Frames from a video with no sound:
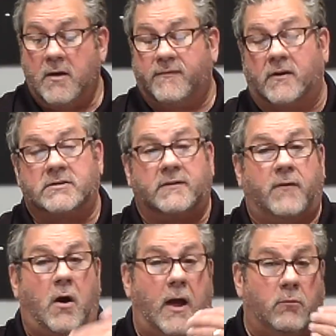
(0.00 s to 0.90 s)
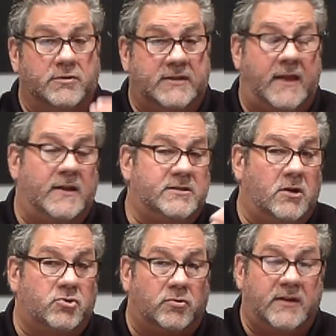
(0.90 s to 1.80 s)
First of all, I will say that
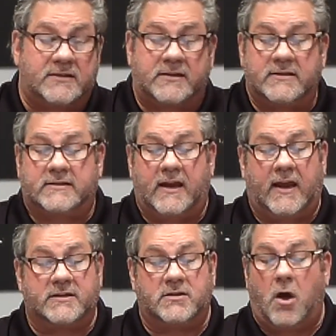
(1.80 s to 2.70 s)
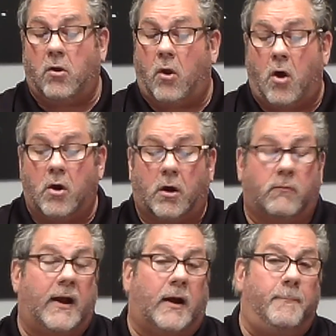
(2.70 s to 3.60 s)
social distancing is no longer
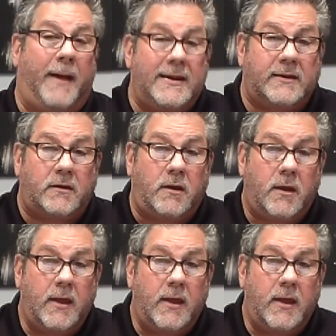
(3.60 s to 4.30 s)
recommended